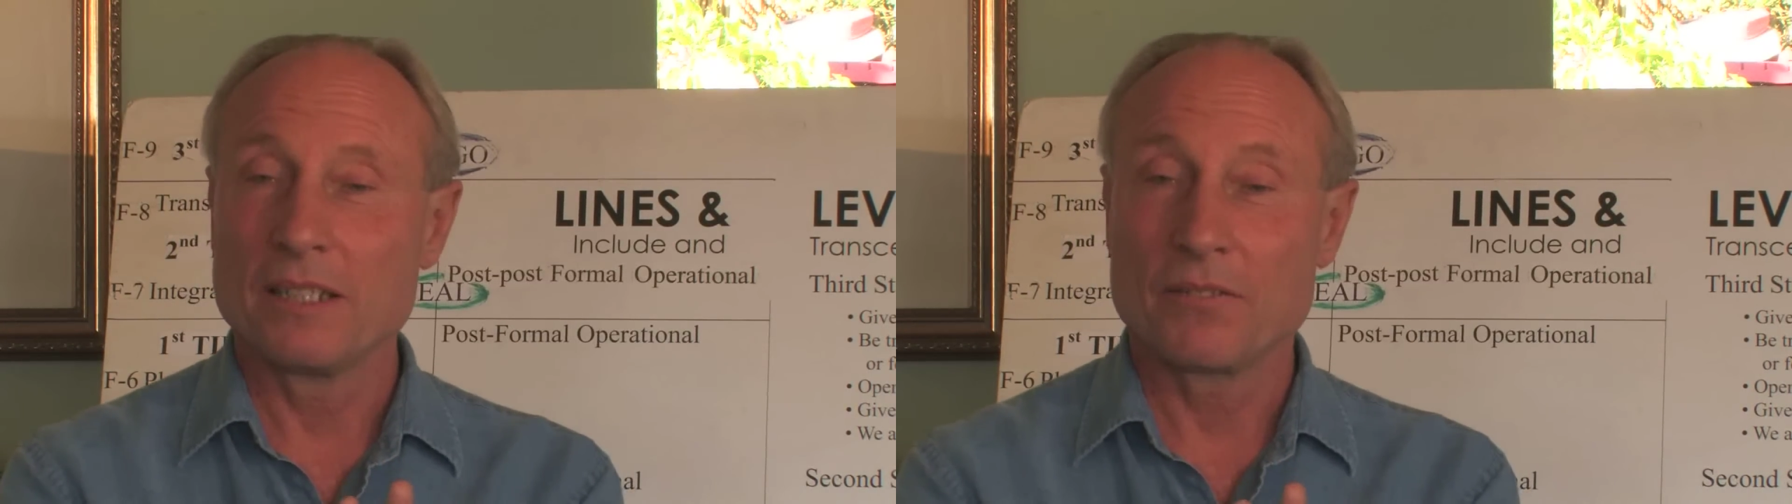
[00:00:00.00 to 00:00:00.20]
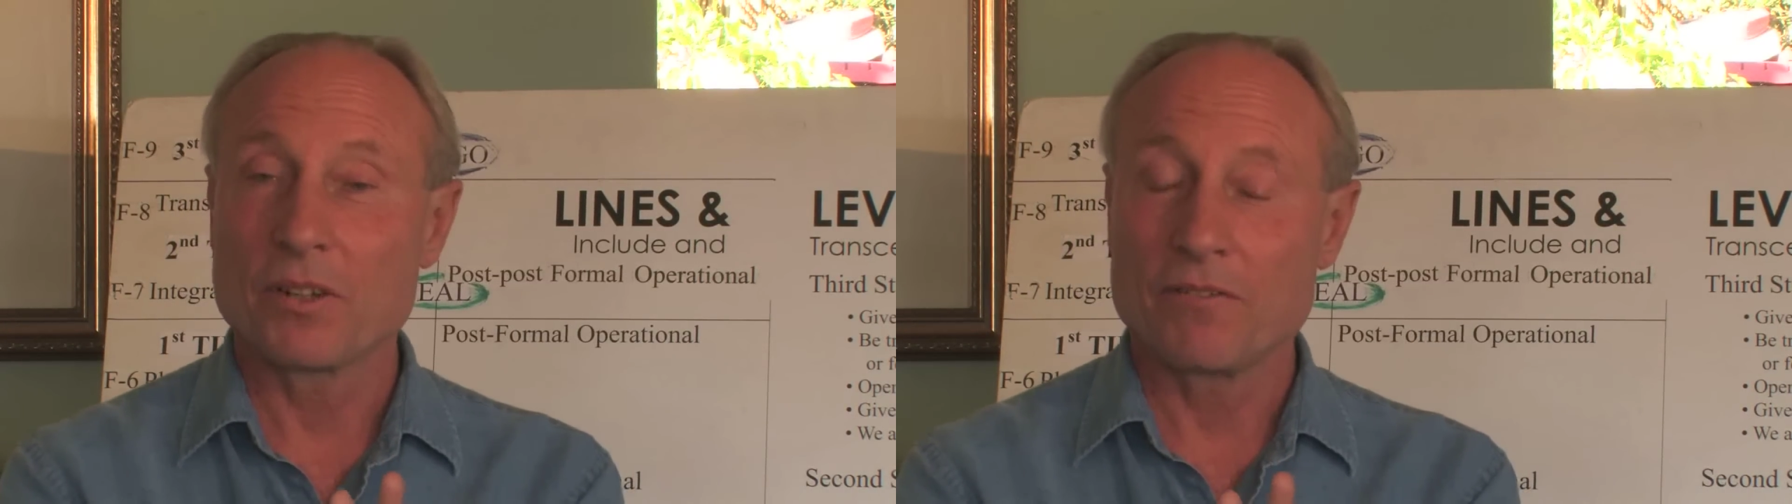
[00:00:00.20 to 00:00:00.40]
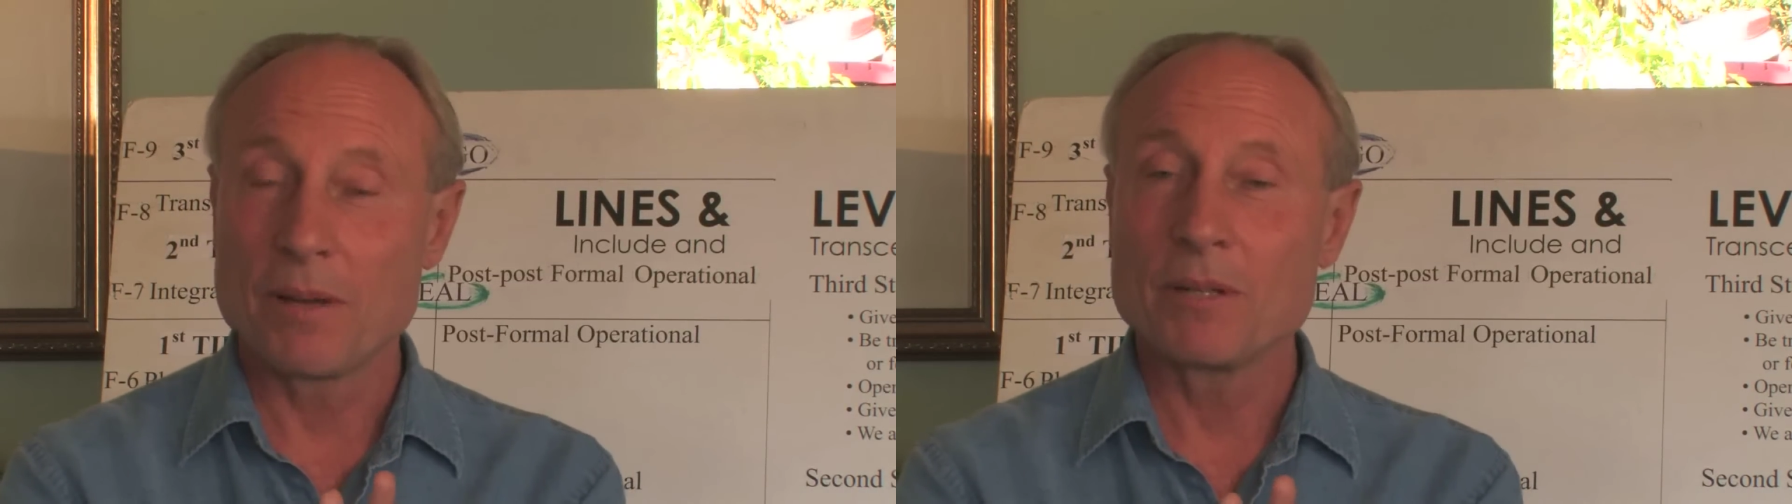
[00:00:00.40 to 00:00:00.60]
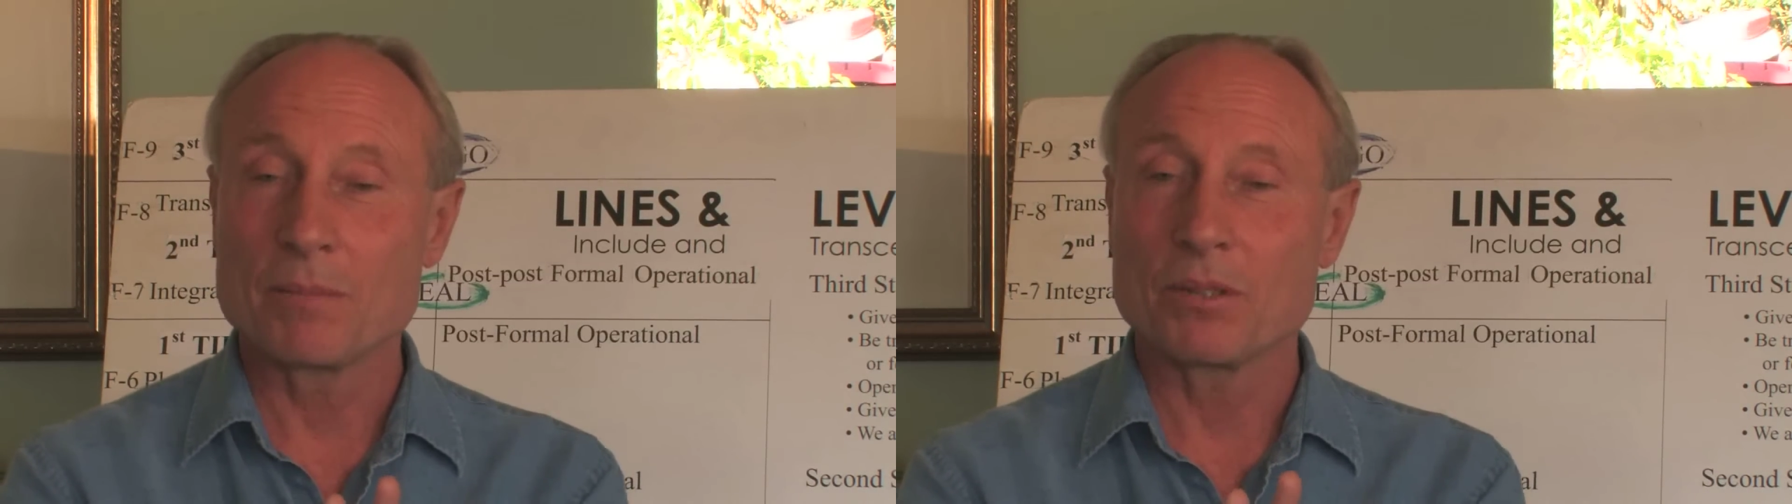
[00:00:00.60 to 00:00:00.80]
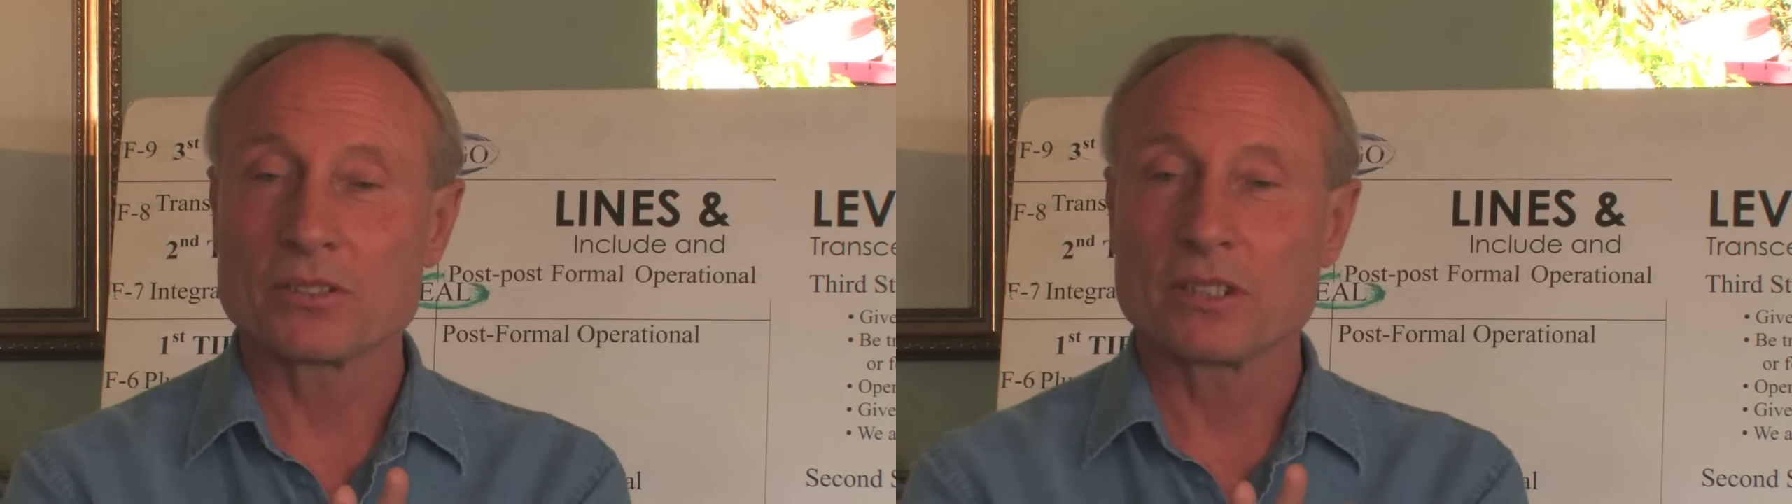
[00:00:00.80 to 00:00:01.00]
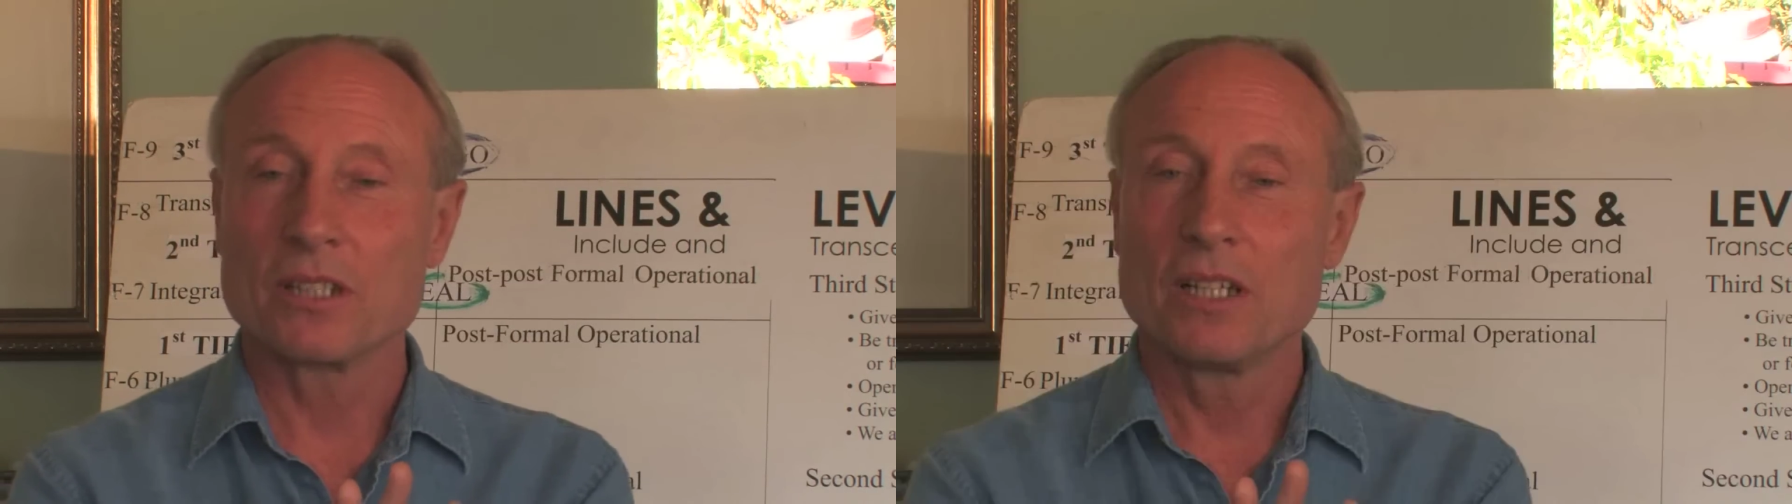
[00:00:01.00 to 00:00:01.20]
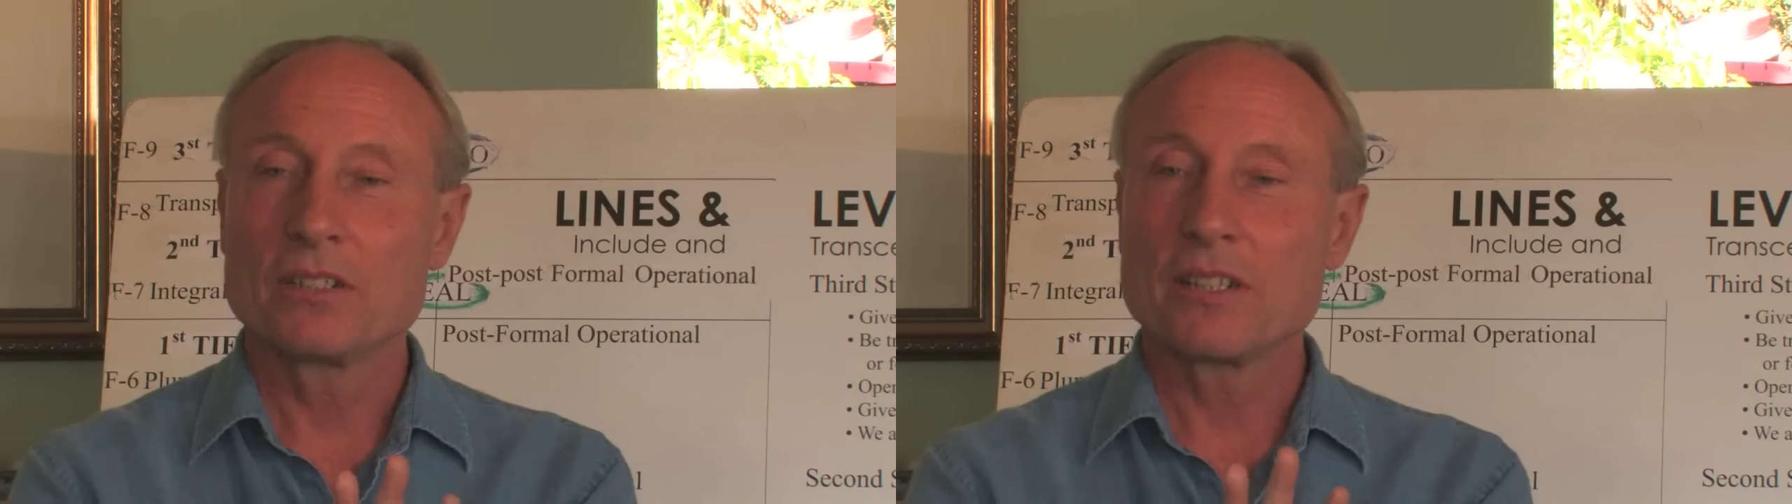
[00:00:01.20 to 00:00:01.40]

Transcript: if they're a feminine person,